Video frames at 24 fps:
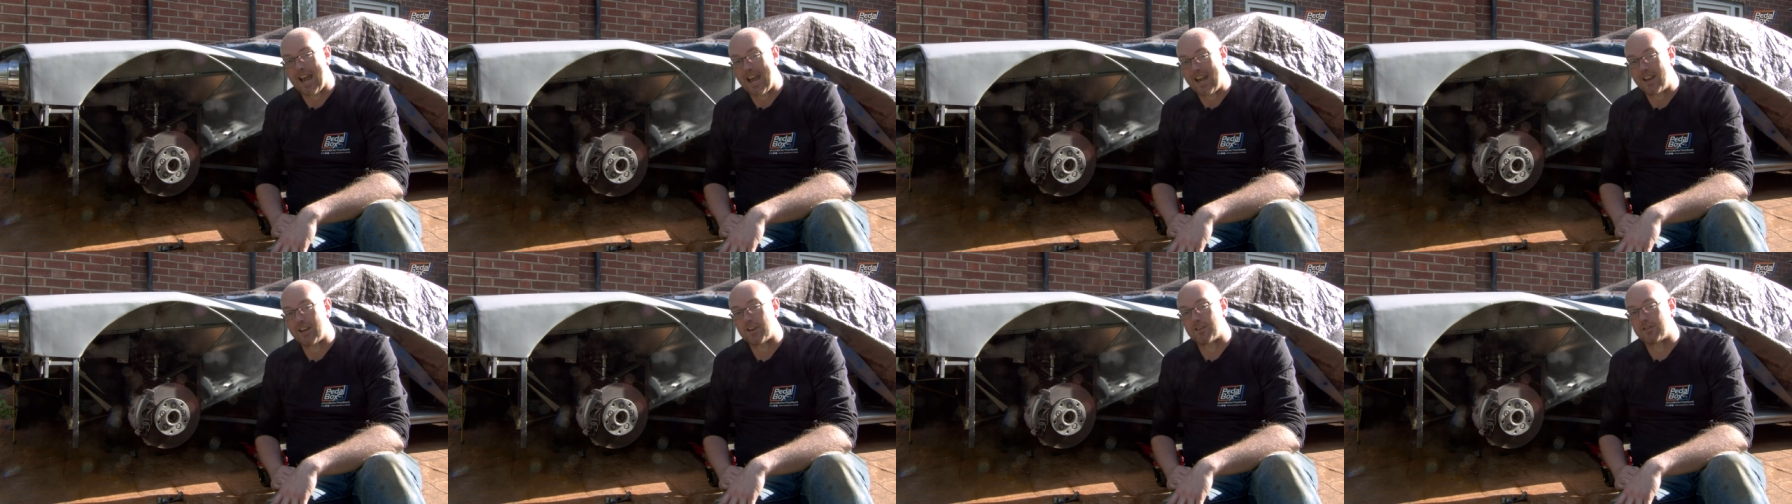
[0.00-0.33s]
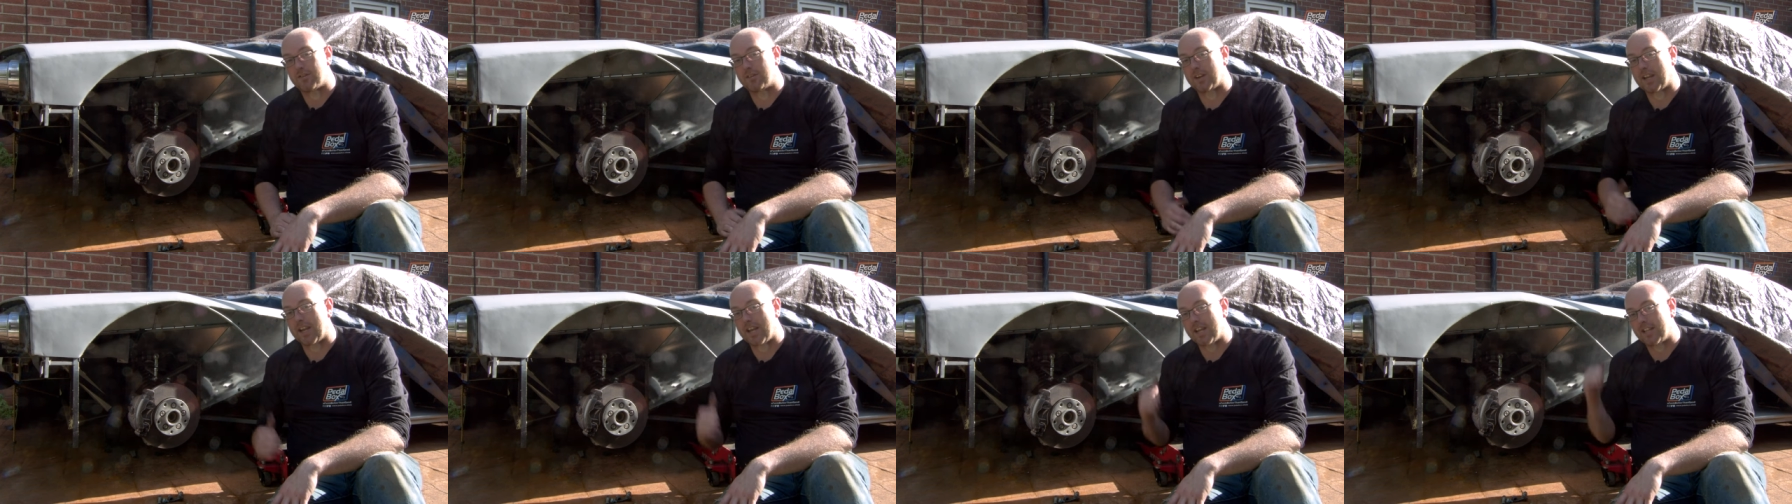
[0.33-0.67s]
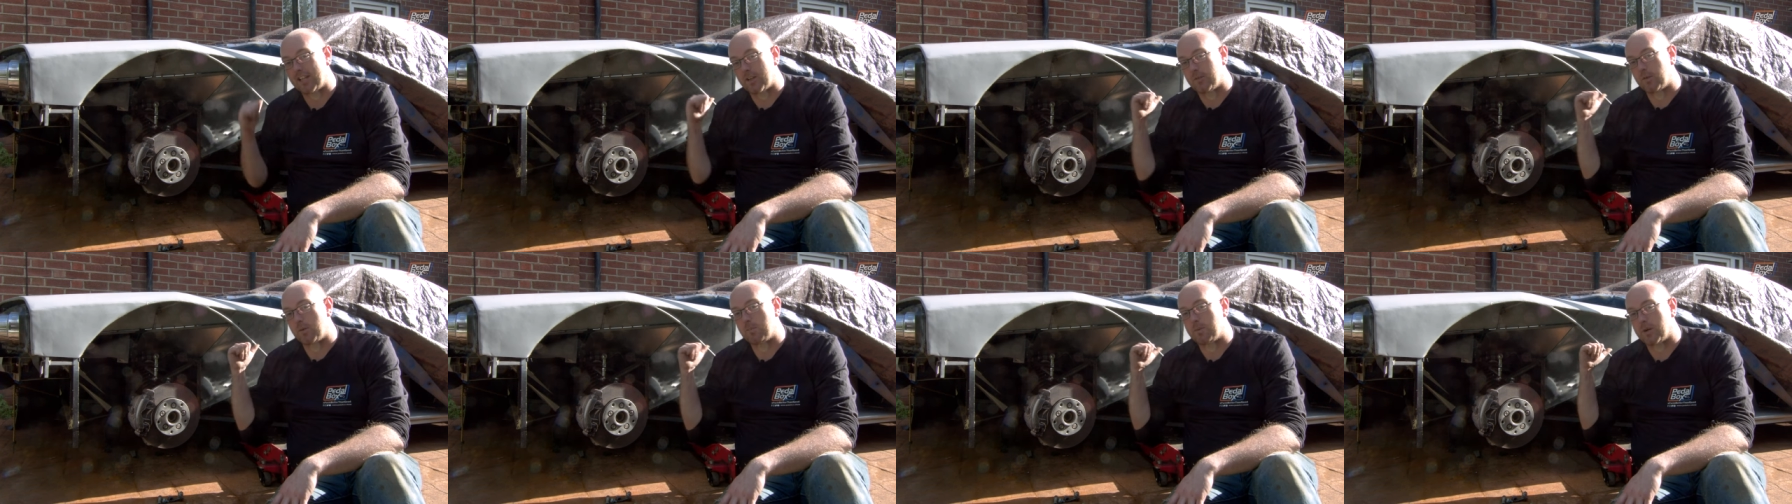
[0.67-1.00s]
and forgetting
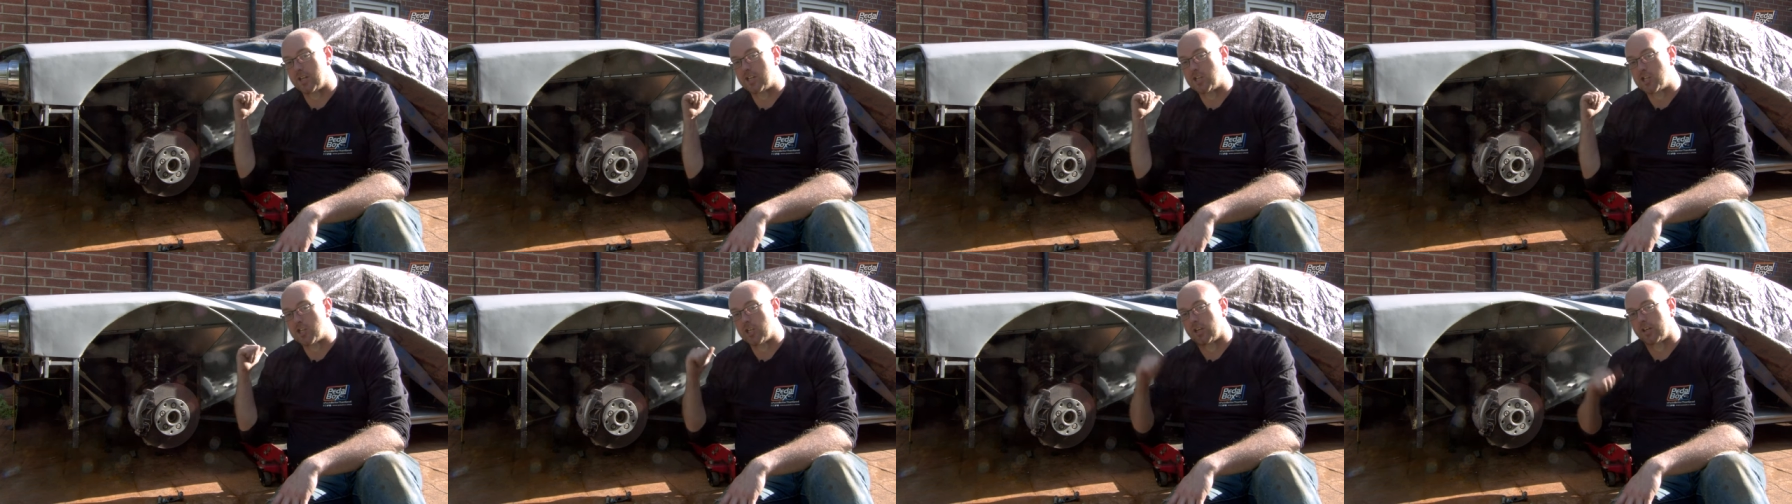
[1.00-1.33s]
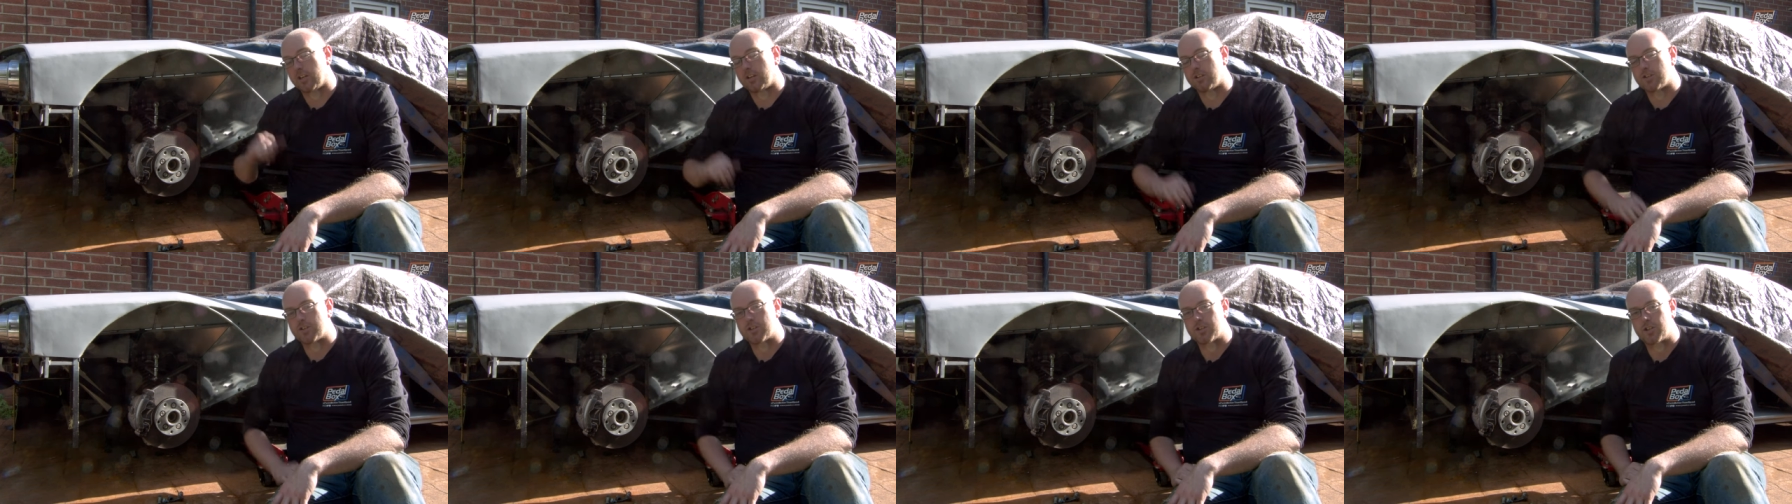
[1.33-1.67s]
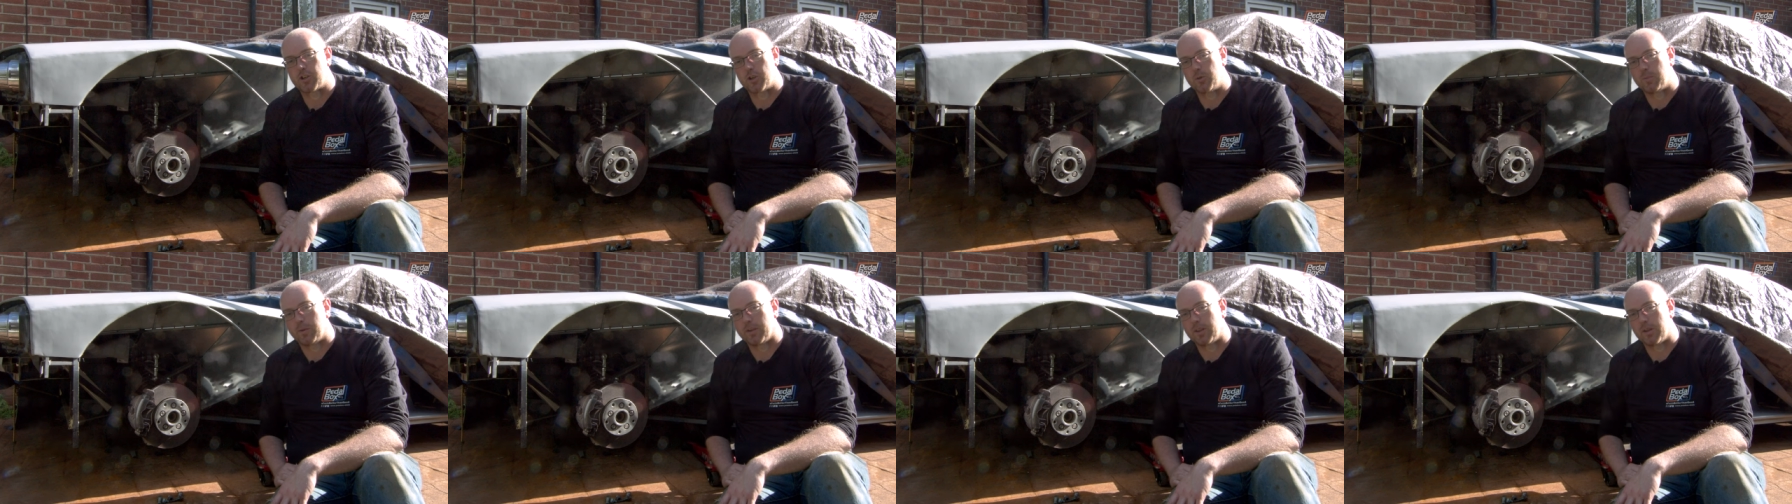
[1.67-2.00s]
that we put a giant
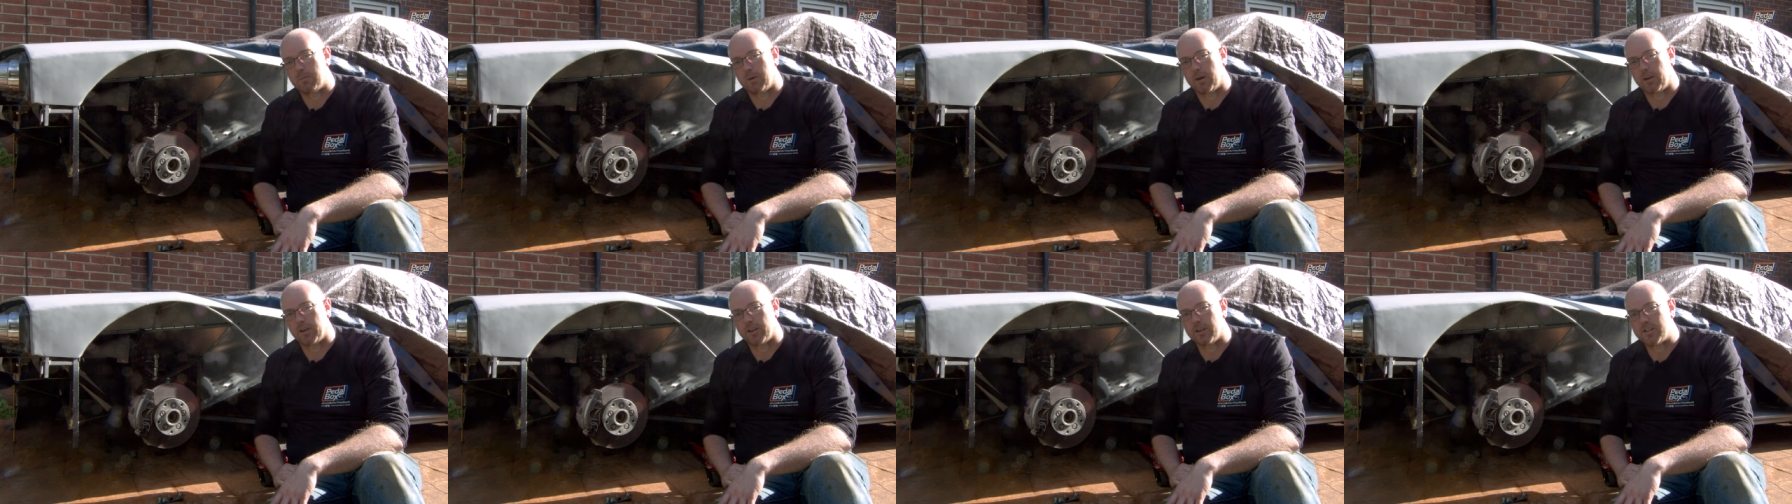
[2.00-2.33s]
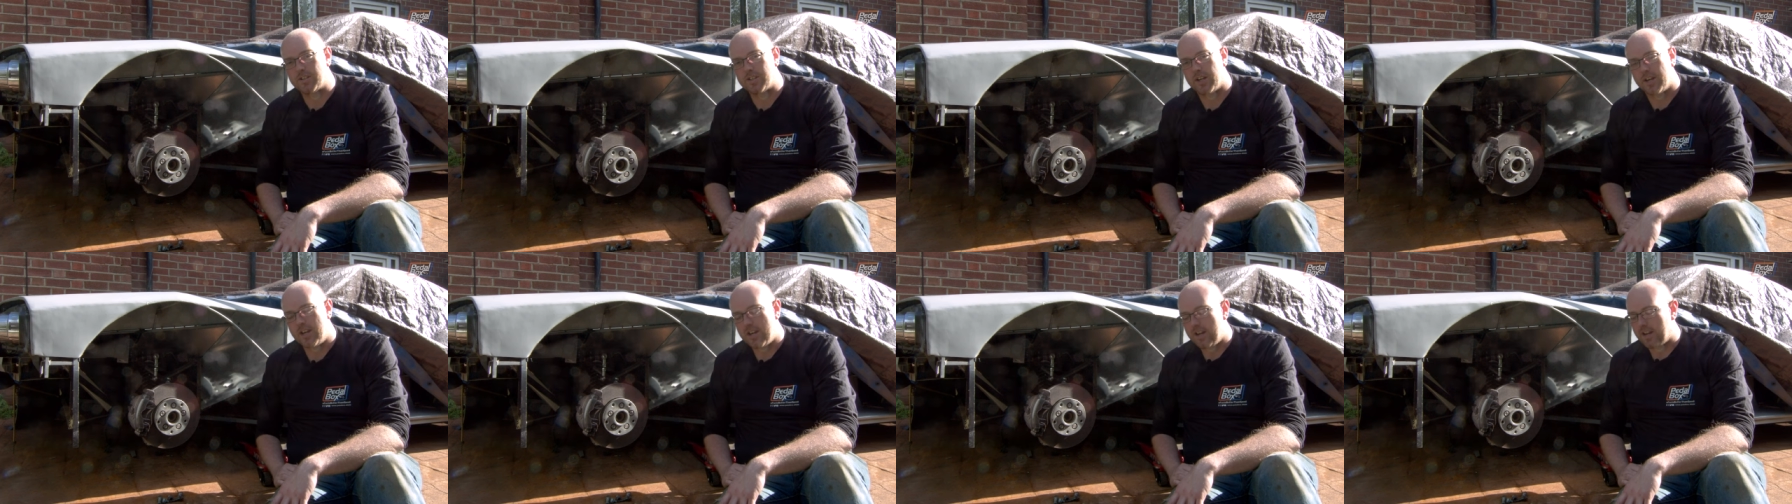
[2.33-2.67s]
scoop in the bonnet,